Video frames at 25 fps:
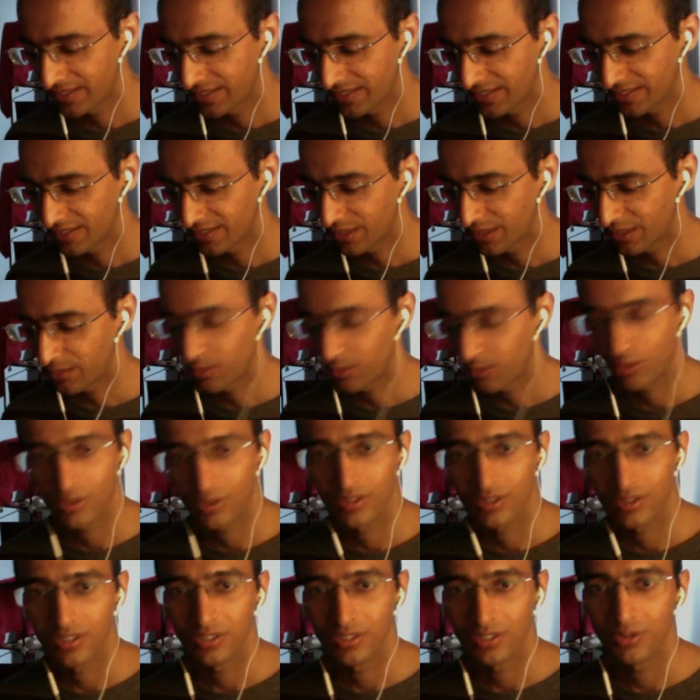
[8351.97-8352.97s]
the book
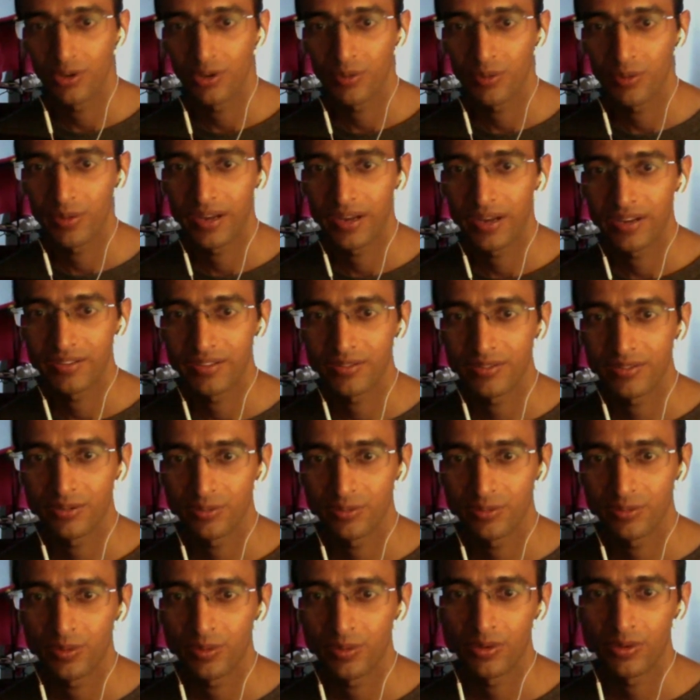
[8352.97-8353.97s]
Your Brain on
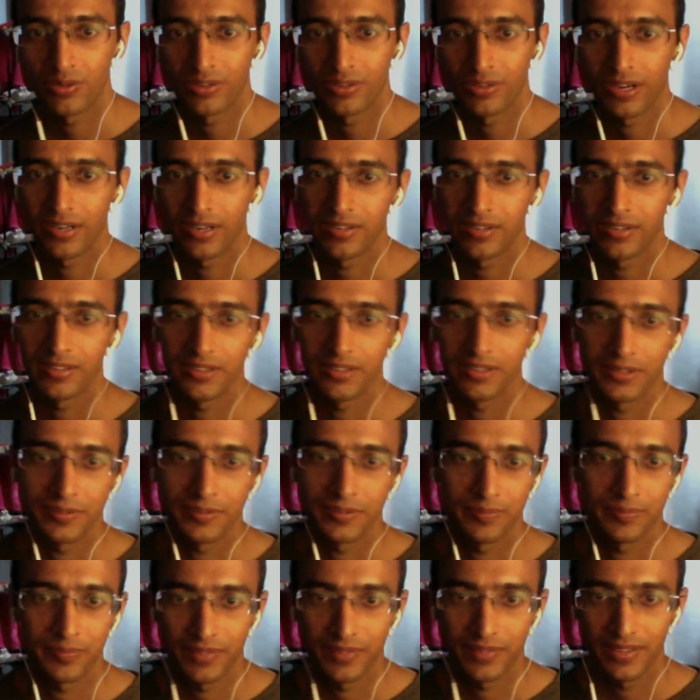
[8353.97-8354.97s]
Porn, and
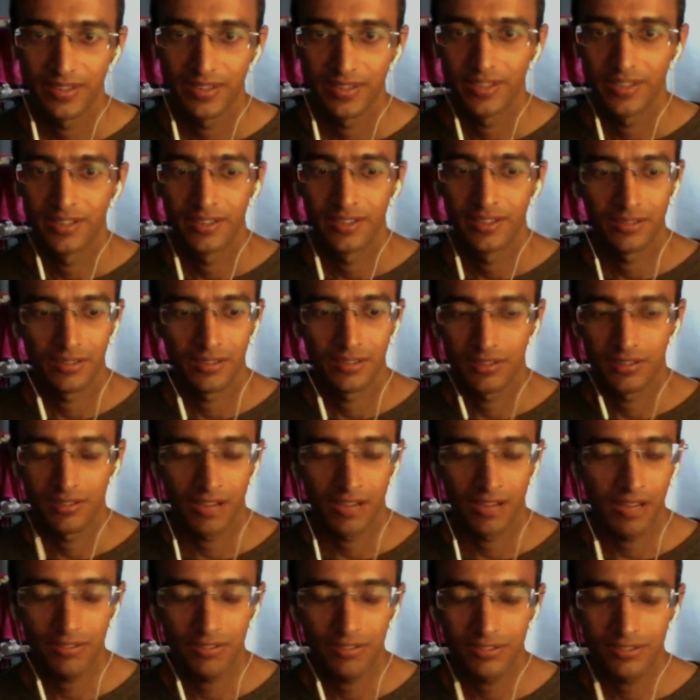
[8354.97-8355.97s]

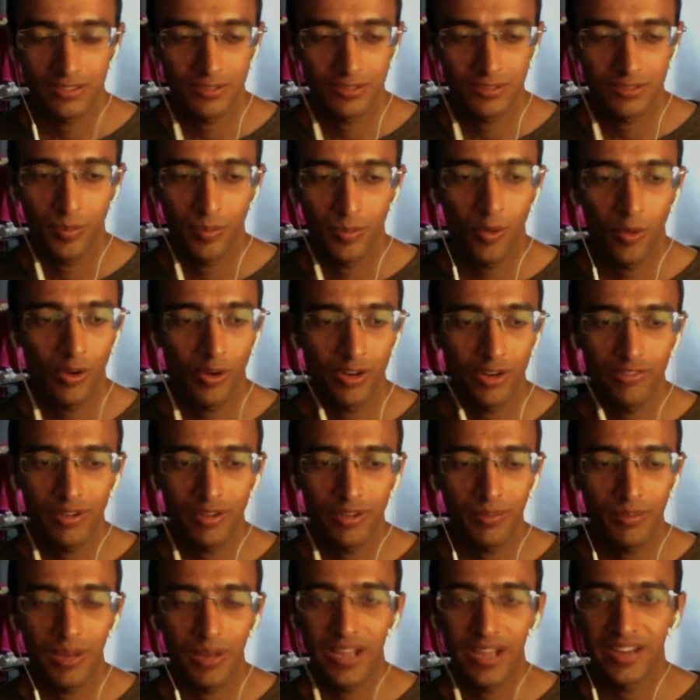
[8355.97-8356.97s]
I was just blown away
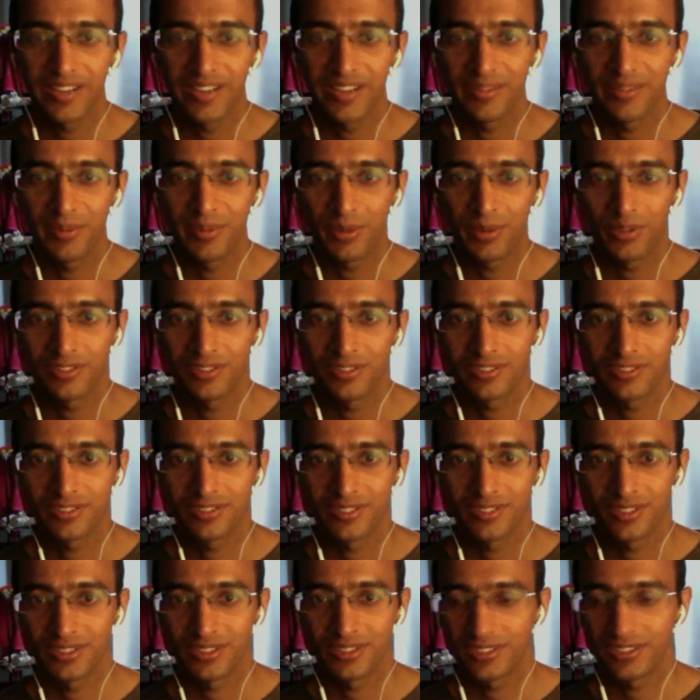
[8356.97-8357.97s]
by it, because
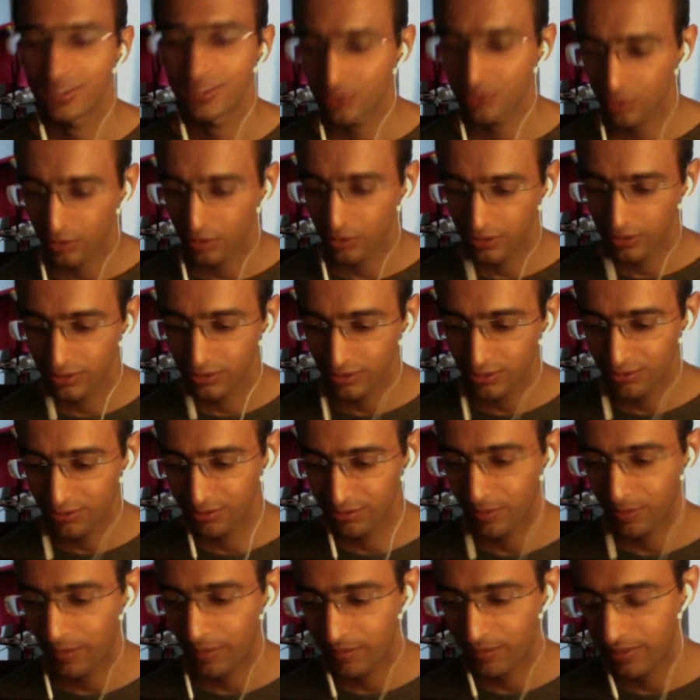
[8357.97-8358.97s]
the stories of
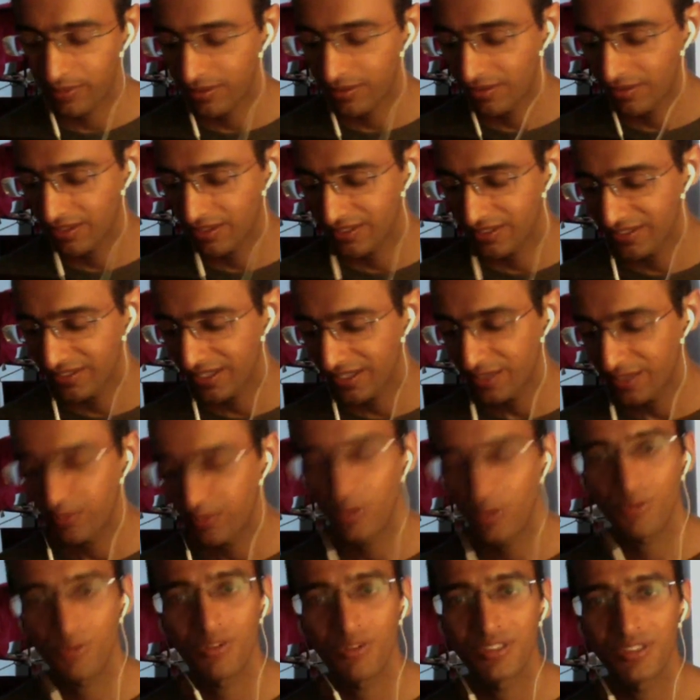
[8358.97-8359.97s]
people in that
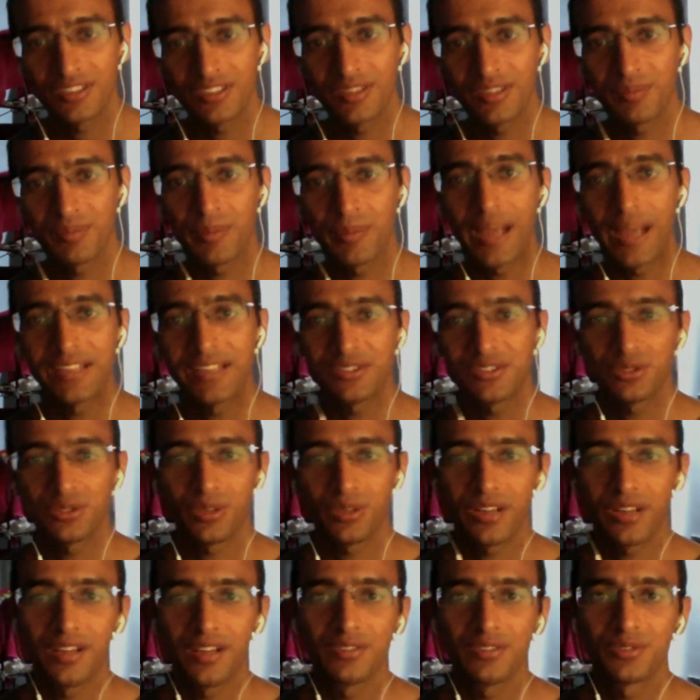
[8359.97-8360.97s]
book was my
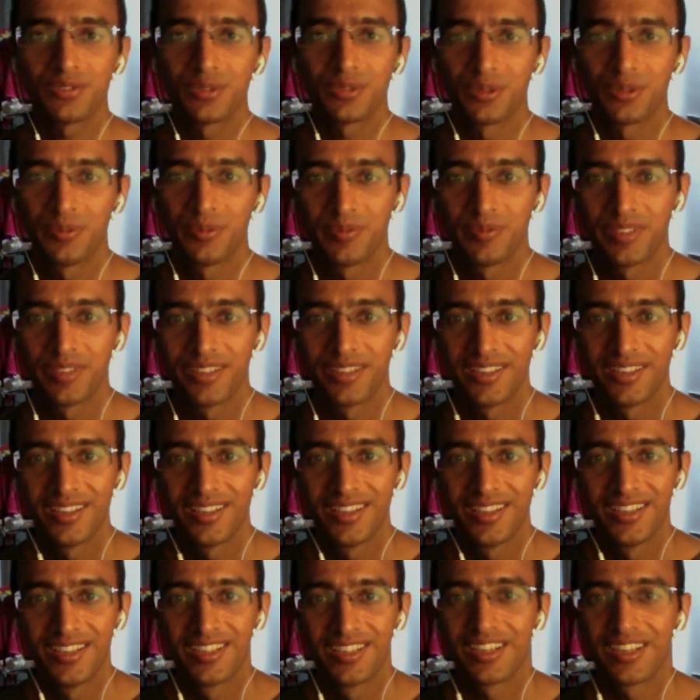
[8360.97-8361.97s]
story also.
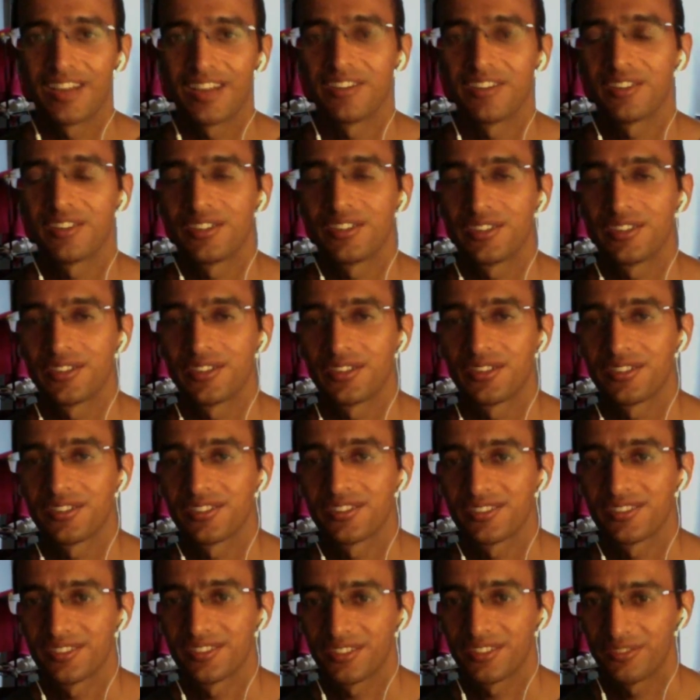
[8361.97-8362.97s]
And
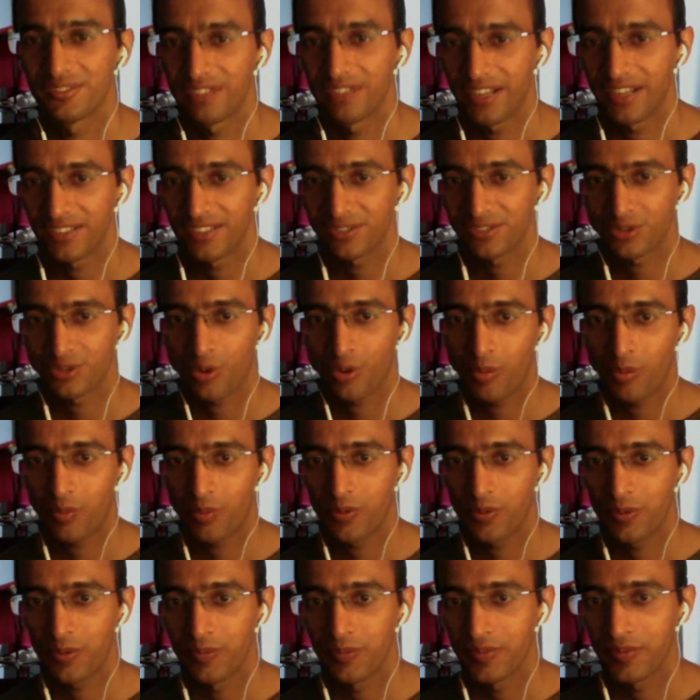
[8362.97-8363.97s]
when I stopped,
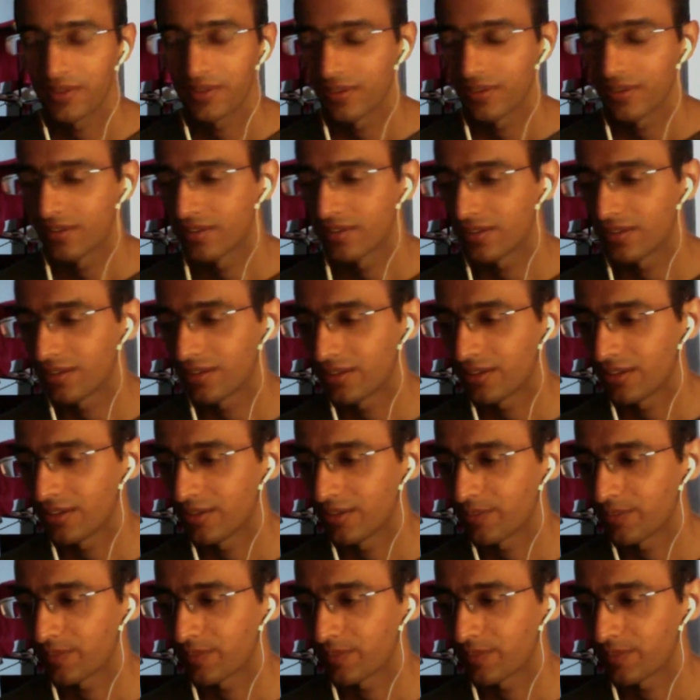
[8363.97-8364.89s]
I